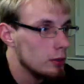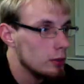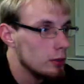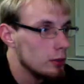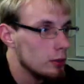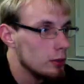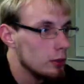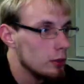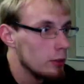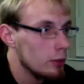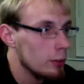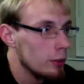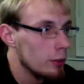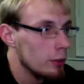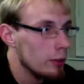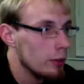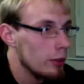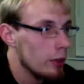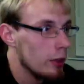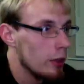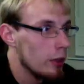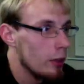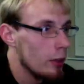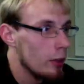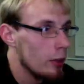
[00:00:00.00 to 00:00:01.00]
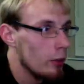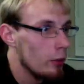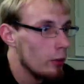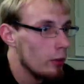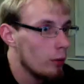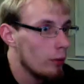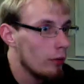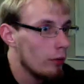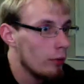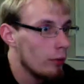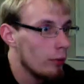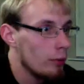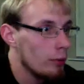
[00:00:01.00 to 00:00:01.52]
There we go.
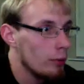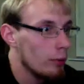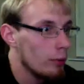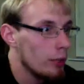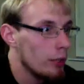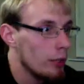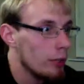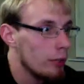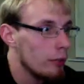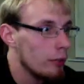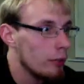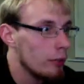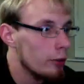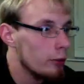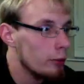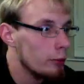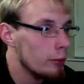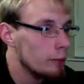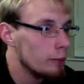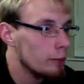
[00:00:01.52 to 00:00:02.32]
Some bleed room.